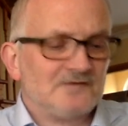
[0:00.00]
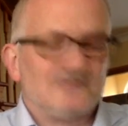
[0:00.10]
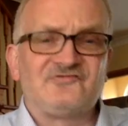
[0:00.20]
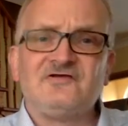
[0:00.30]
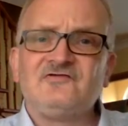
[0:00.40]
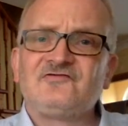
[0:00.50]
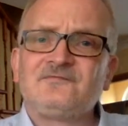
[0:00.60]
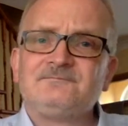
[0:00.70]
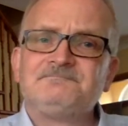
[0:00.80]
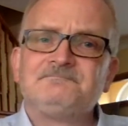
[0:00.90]
This
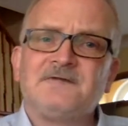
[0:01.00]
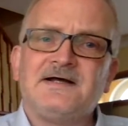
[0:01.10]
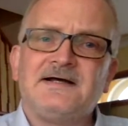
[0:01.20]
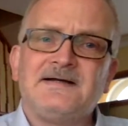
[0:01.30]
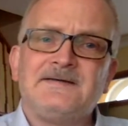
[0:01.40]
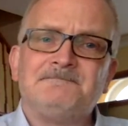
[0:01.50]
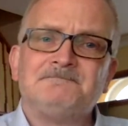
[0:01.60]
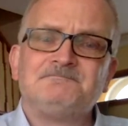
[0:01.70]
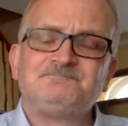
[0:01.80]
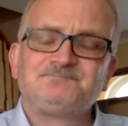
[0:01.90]
is
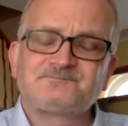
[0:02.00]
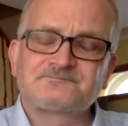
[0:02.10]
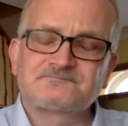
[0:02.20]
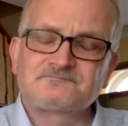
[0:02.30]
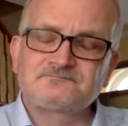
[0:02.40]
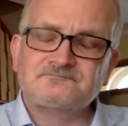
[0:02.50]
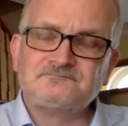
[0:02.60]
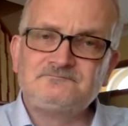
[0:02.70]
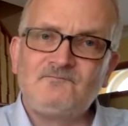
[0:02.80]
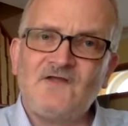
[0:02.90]
an
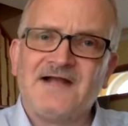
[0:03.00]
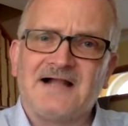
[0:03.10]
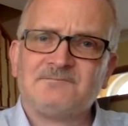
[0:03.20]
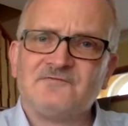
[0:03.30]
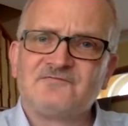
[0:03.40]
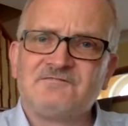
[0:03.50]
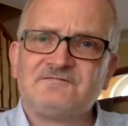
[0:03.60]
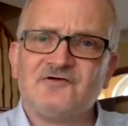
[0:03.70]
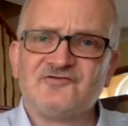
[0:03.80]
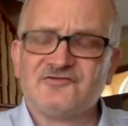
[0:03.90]
album of cover
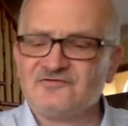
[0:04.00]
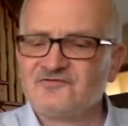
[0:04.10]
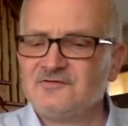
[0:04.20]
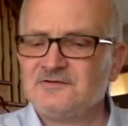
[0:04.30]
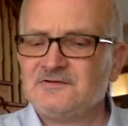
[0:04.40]
versions.